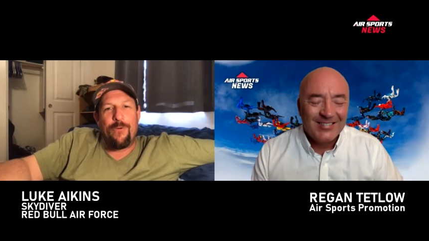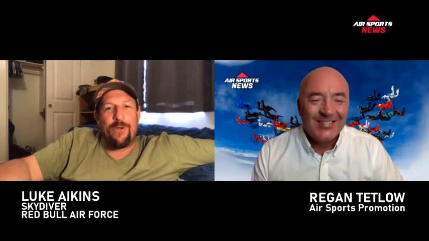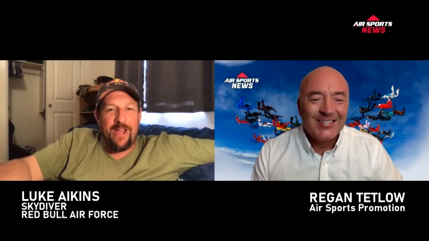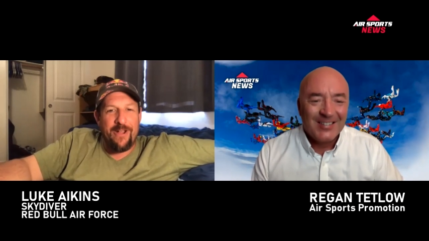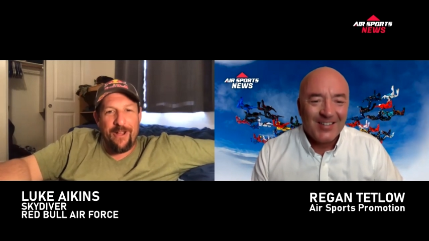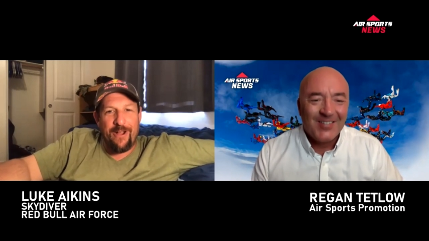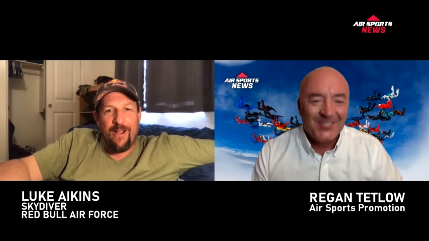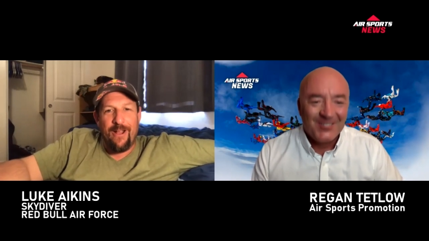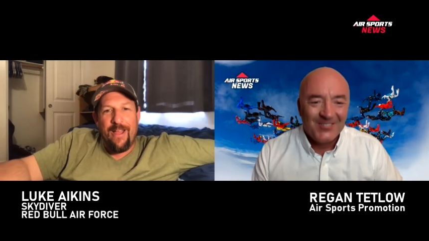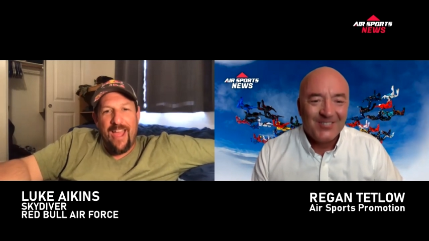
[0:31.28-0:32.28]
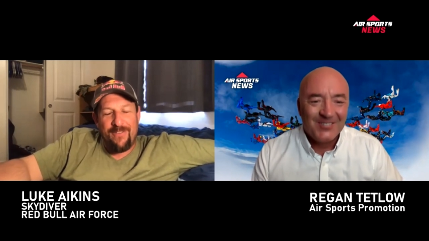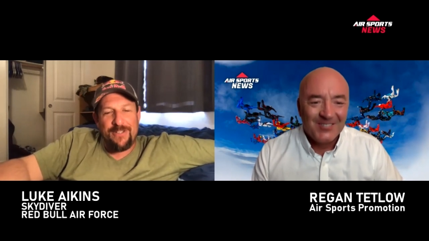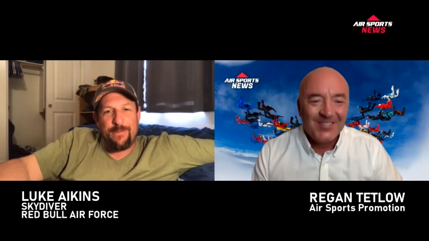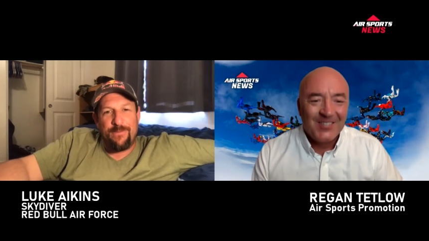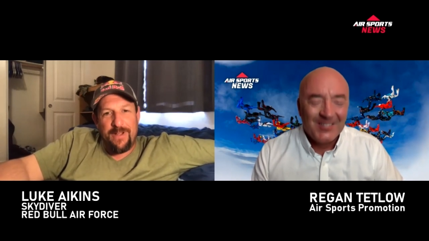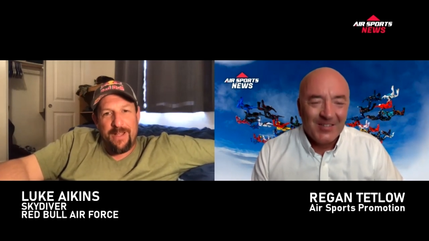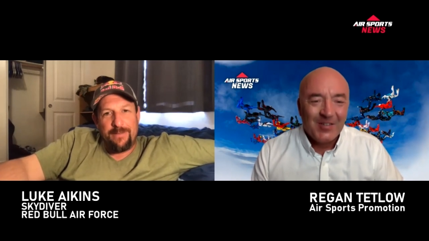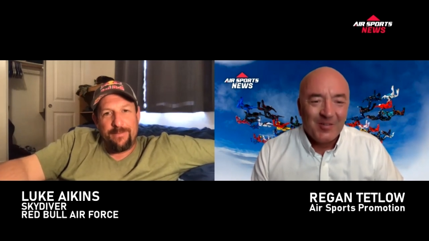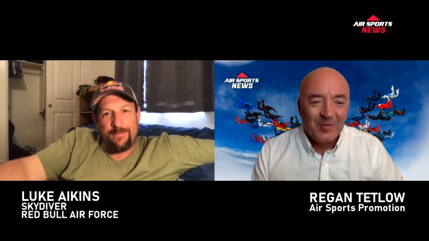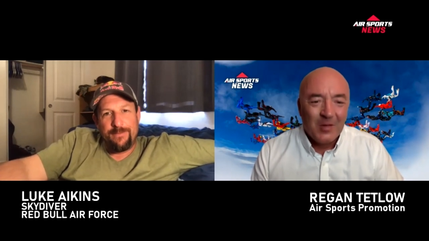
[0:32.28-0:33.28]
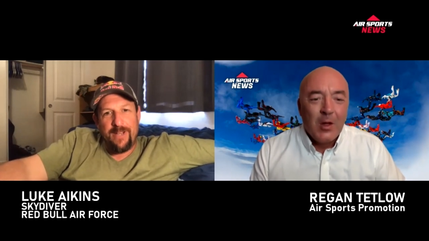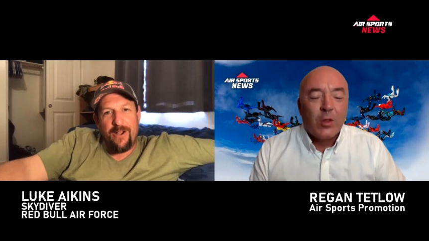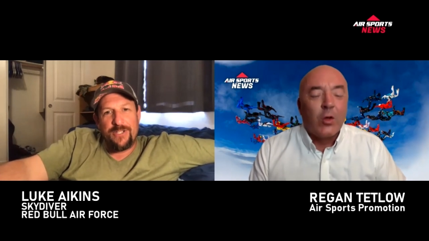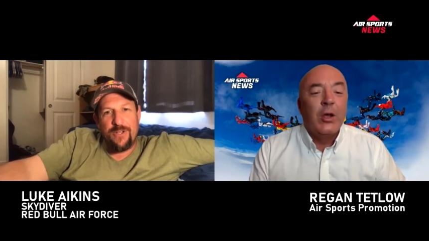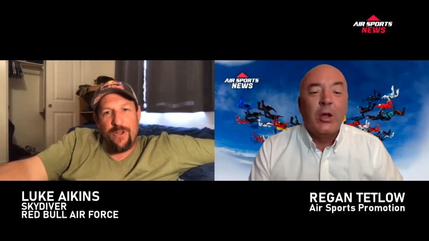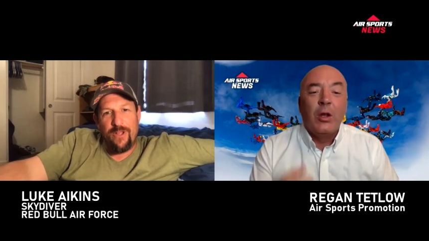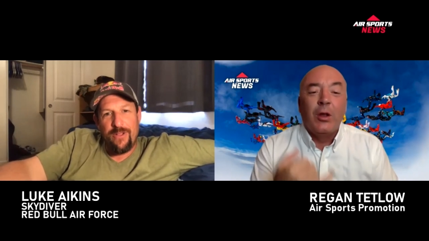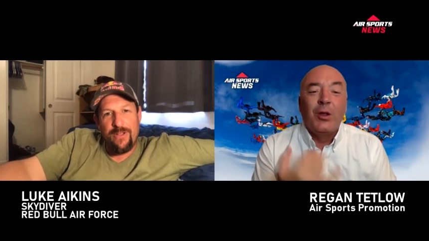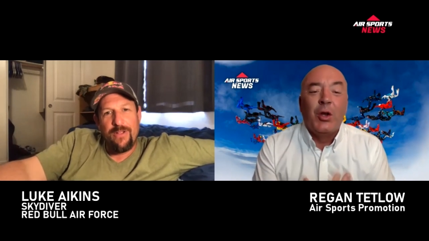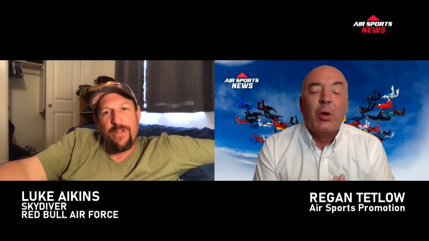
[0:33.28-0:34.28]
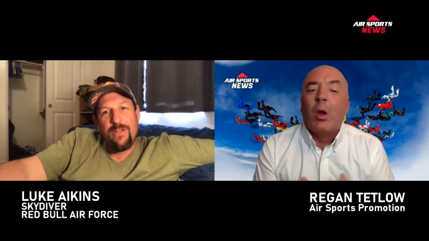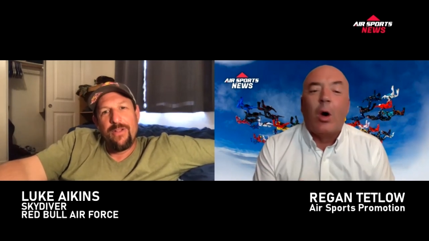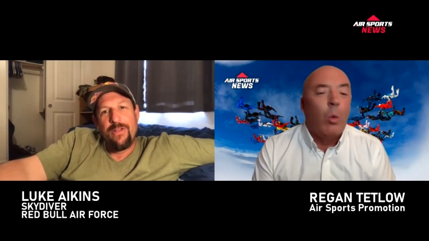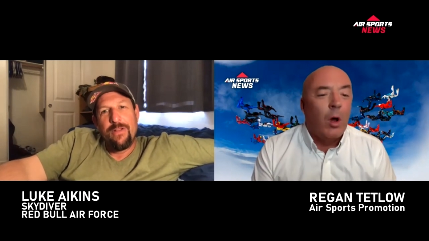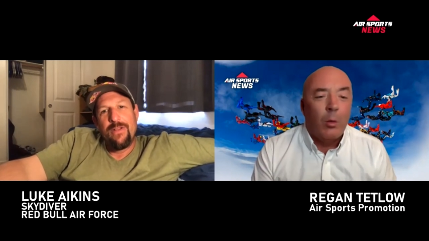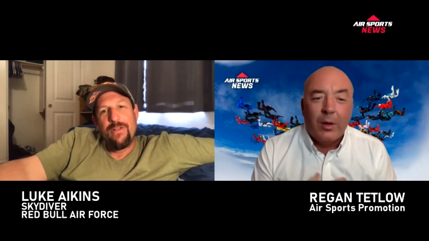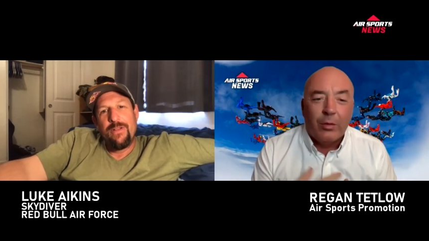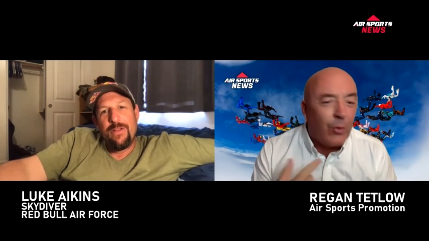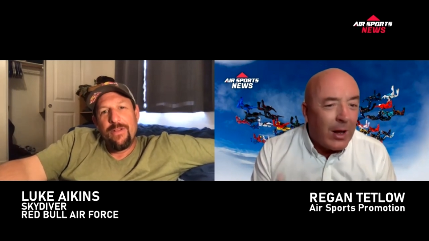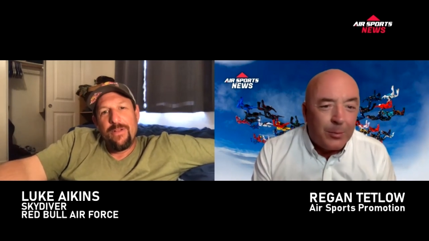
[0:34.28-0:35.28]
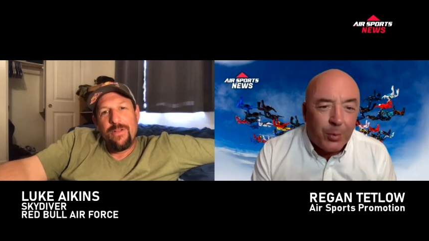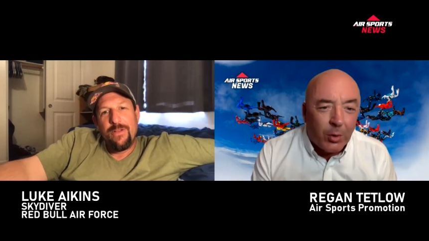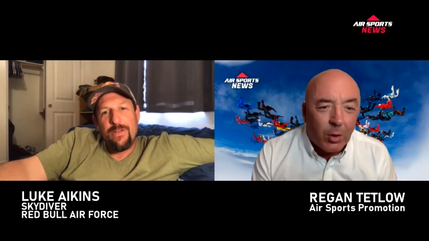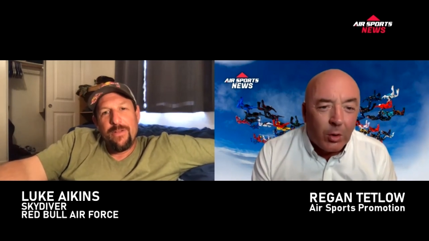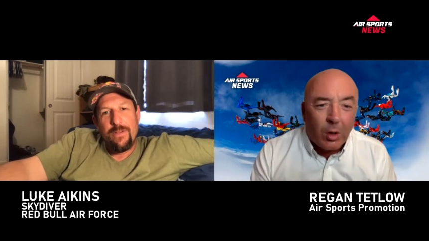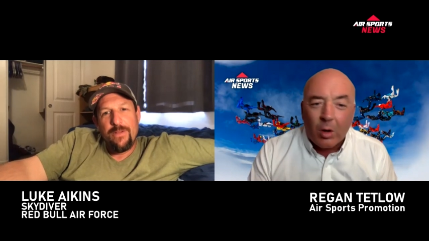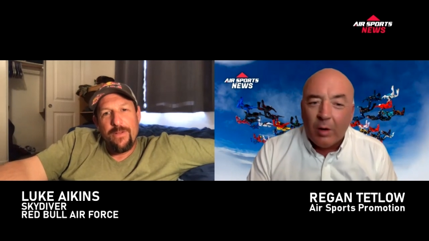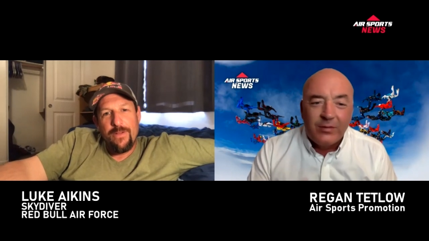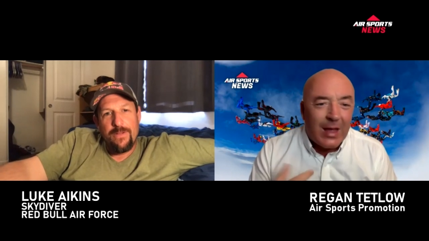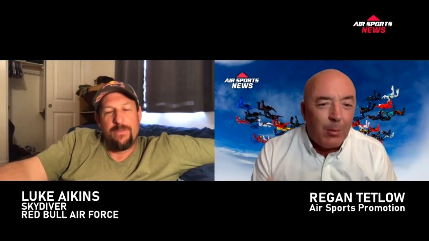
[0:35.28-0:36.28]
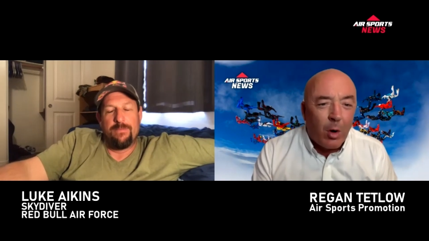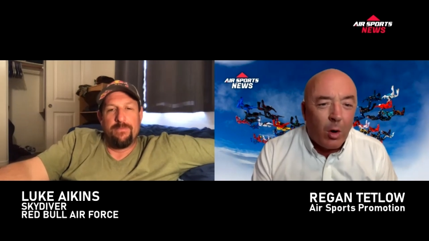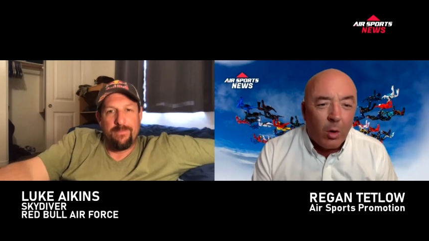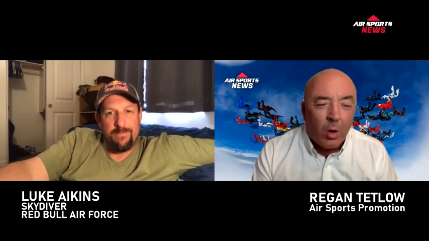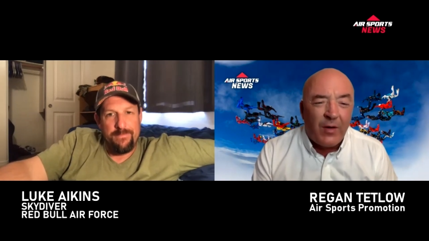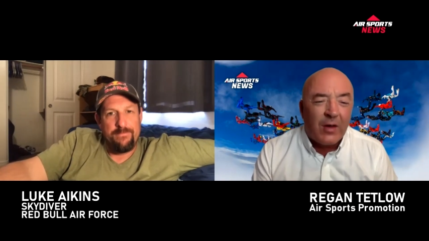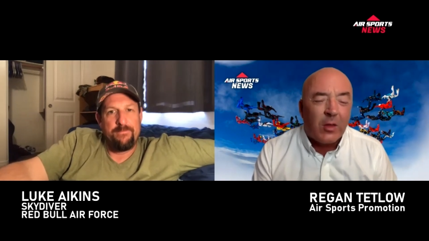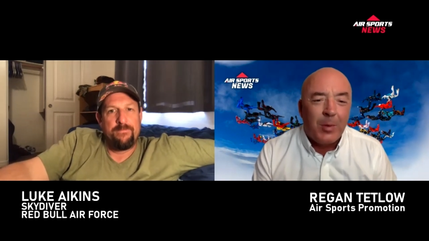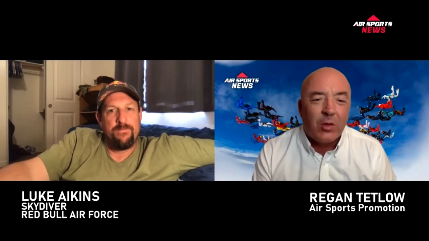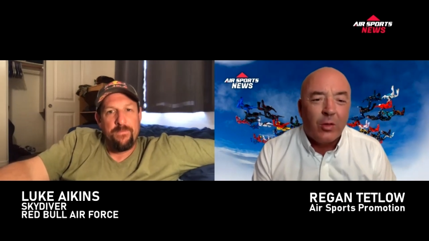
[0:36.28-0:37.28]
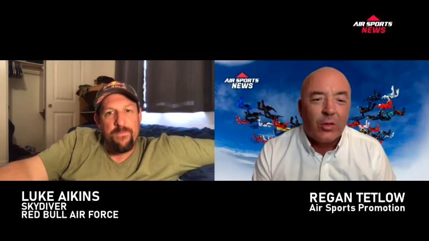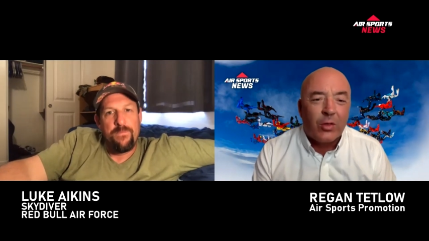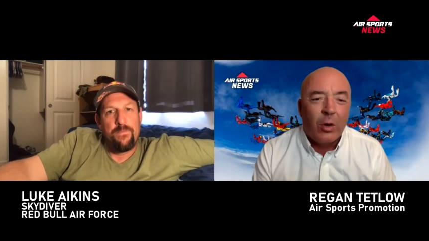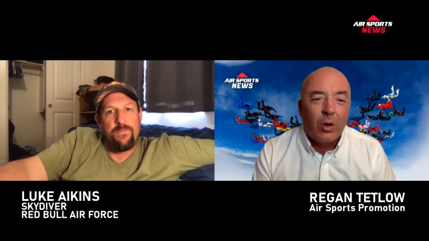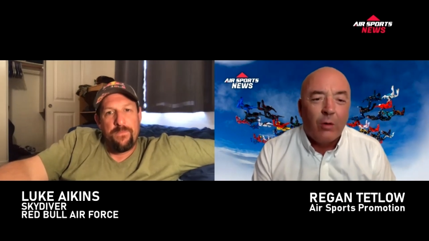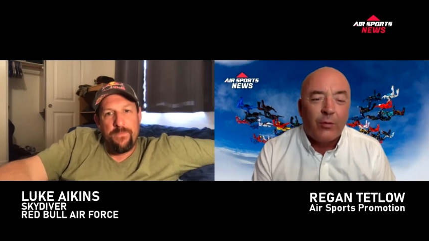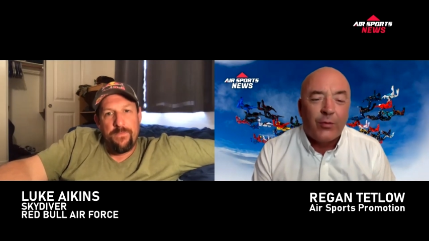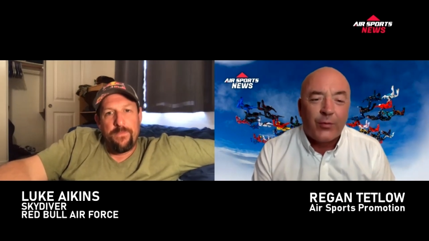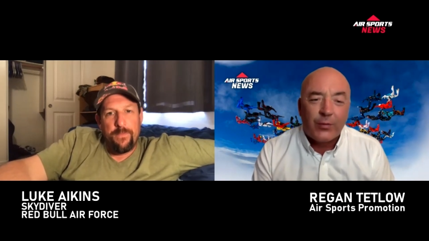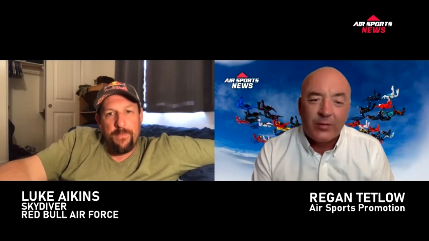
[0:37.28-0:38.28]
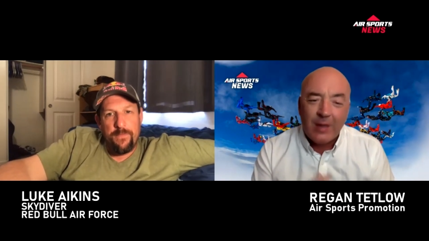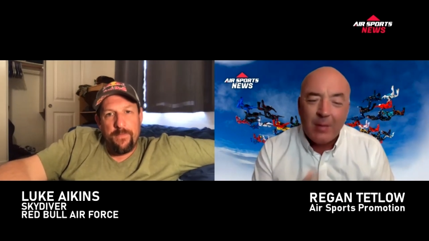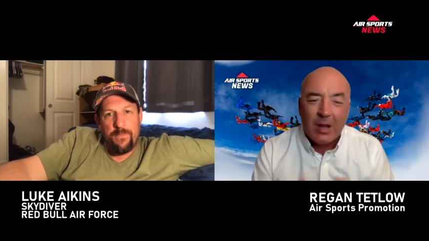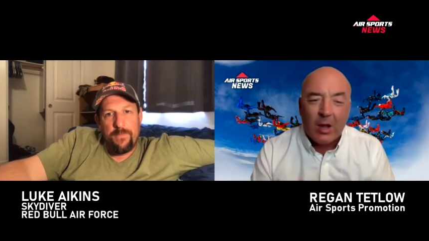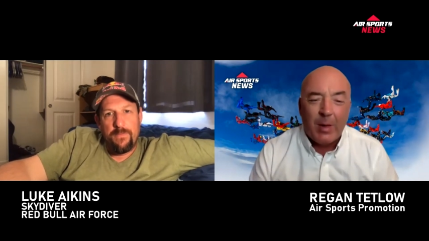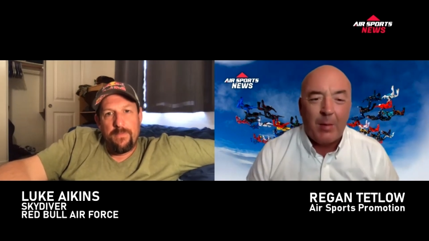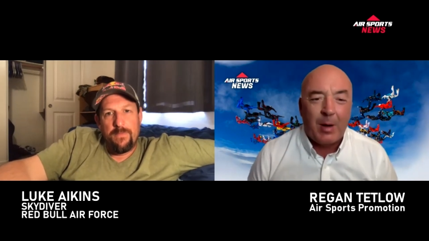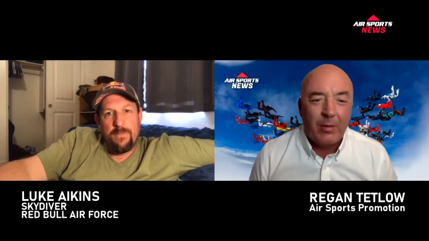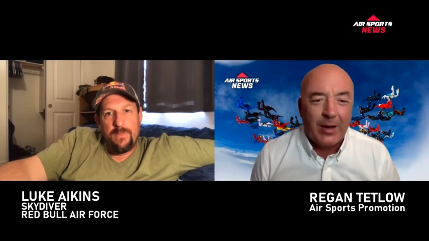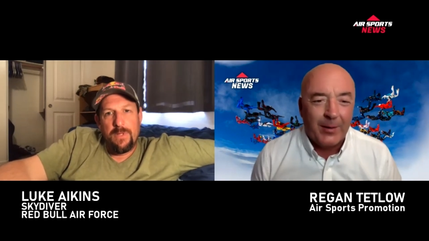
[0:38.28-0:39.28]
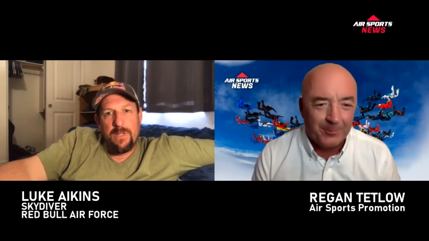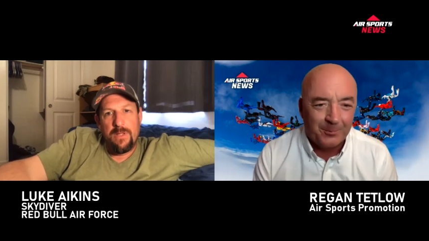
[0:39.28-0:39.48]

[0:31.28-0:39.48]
Speaker 1: We're down here having some fun in Arizona. So you,
Speaker 2: you, do a lot of work with Red Bull, a lot of demo, a lot of exhibition stuff. Tell me a little bit about that.